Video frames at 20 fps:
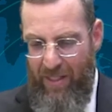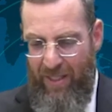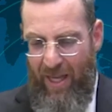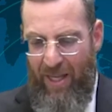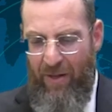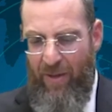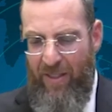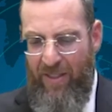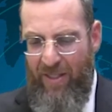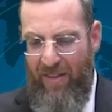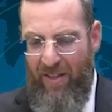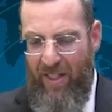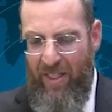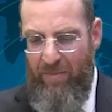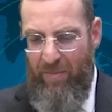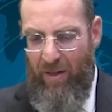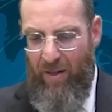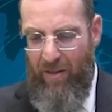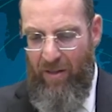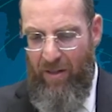So anyway, said the
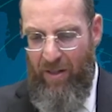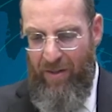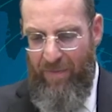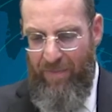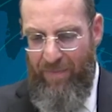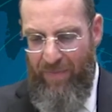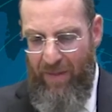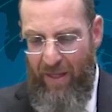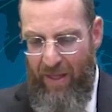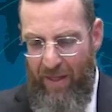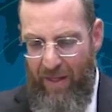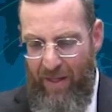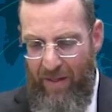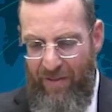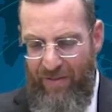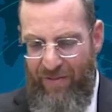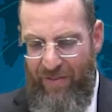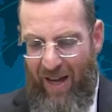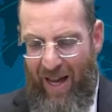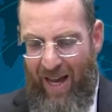Gemara,
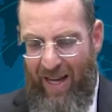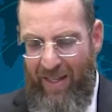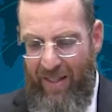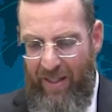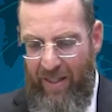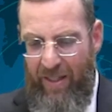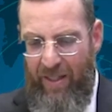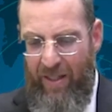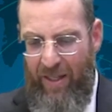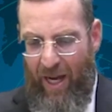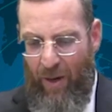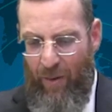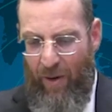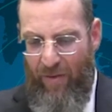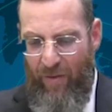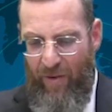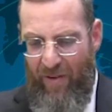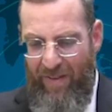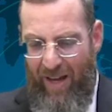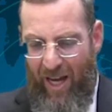Vani,
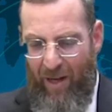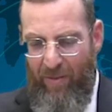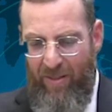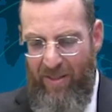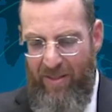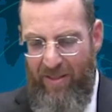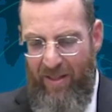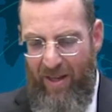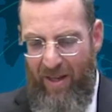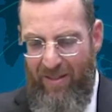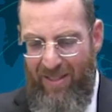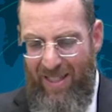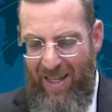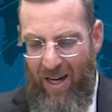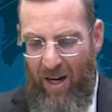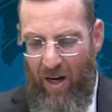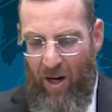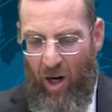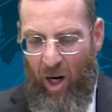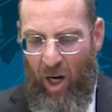however, Rav Nachman says,
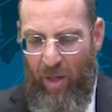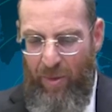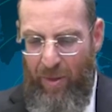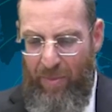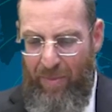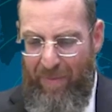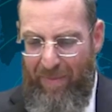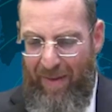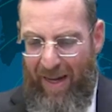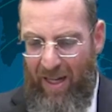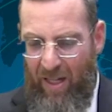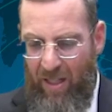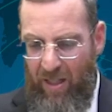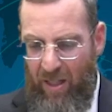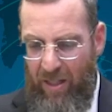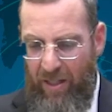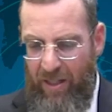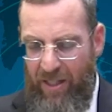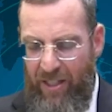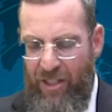
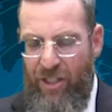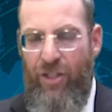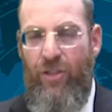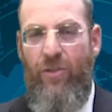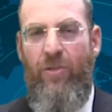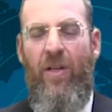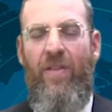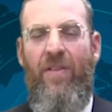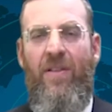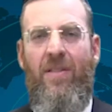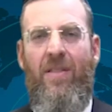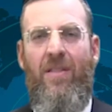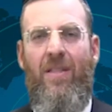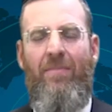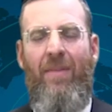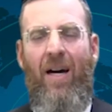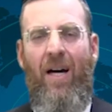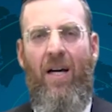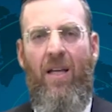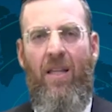this is a
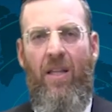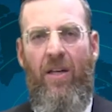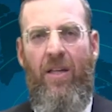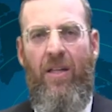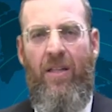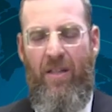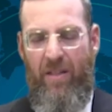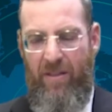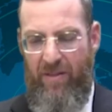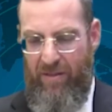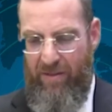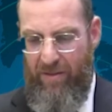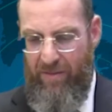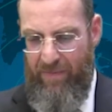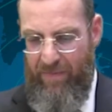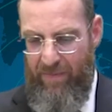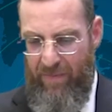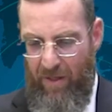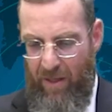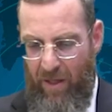machloikis,
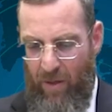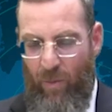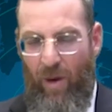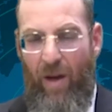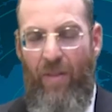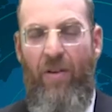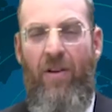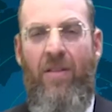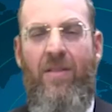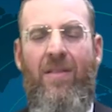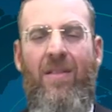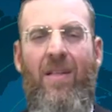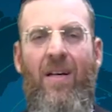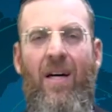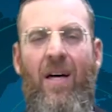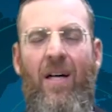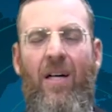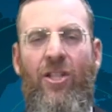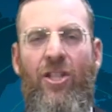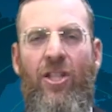whether it's
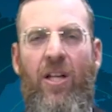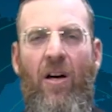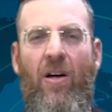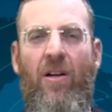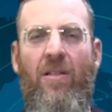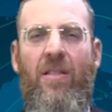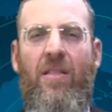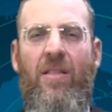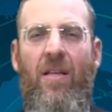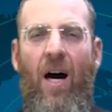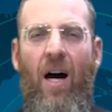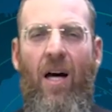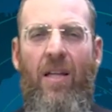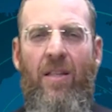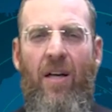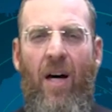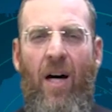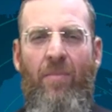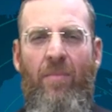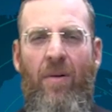shlokes is
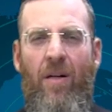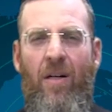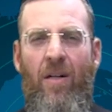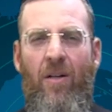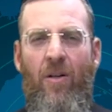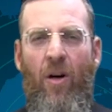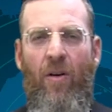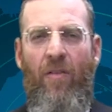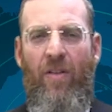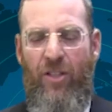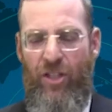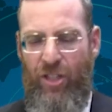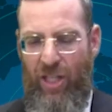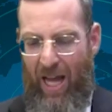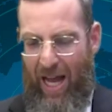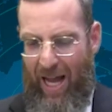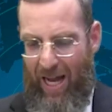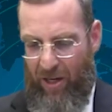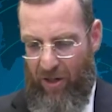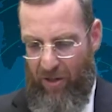hadama or it's
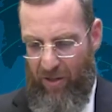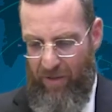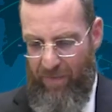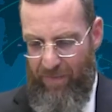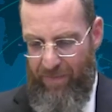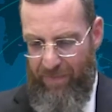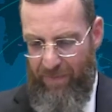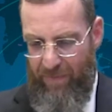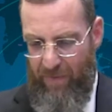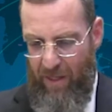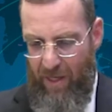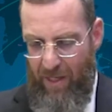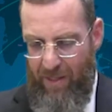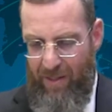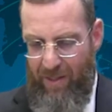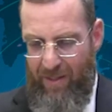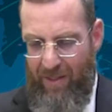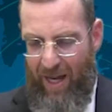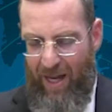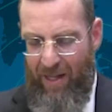shahakal.
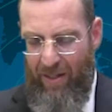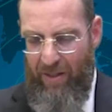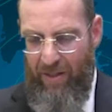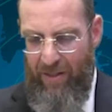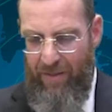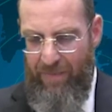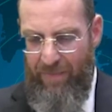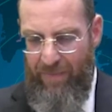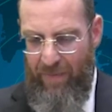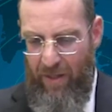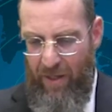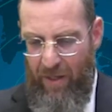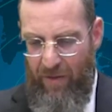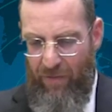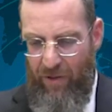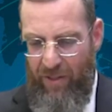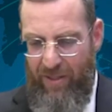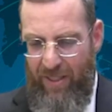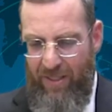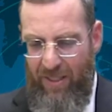The Tanya,
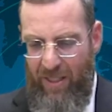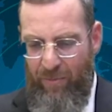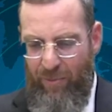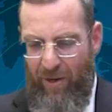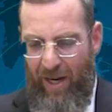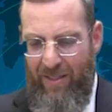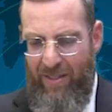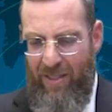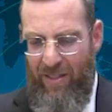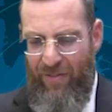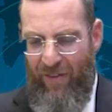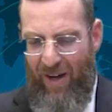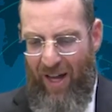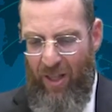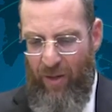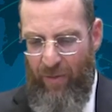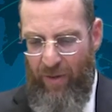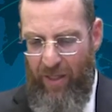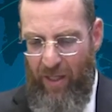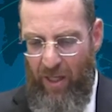for it says in the braiso the
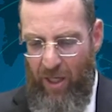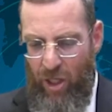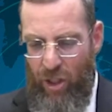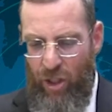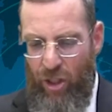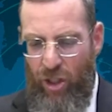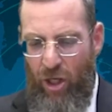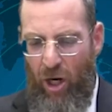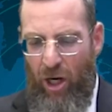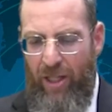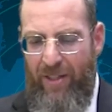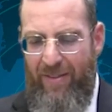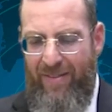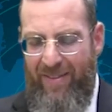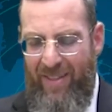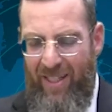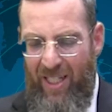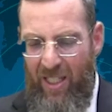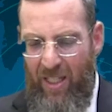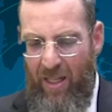following,
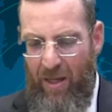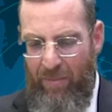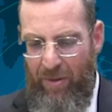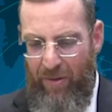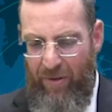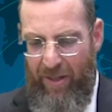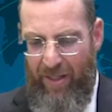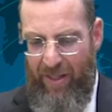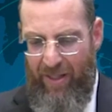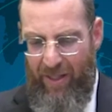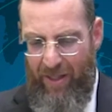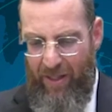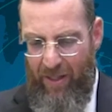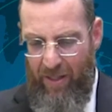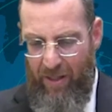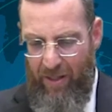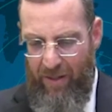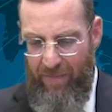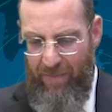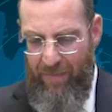Yoitz in
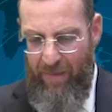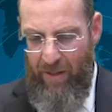berikik,